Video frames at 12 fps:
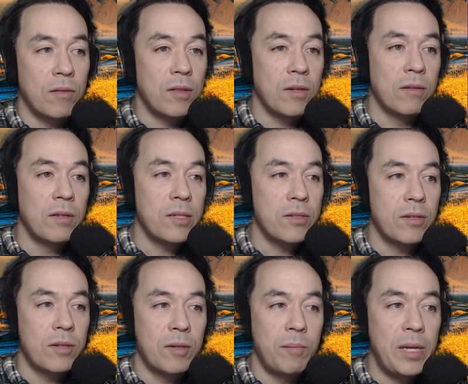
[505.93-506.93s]

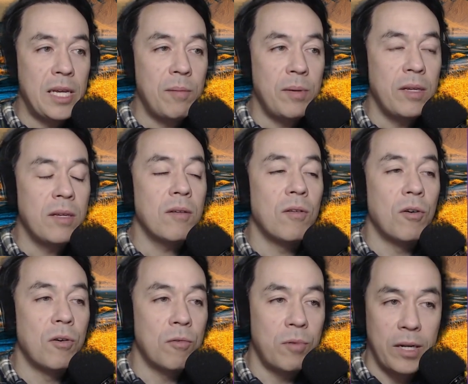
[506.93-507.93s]
listener maybe
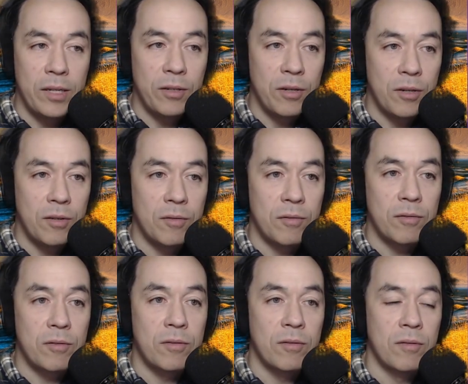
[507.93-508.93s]
already
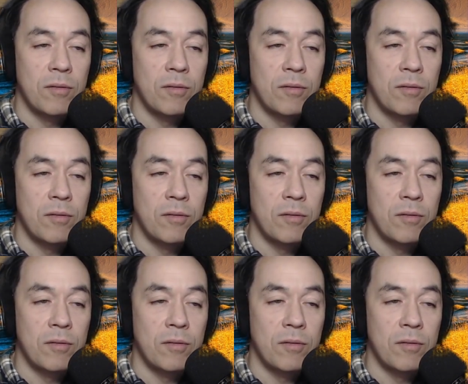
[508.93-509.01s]
knows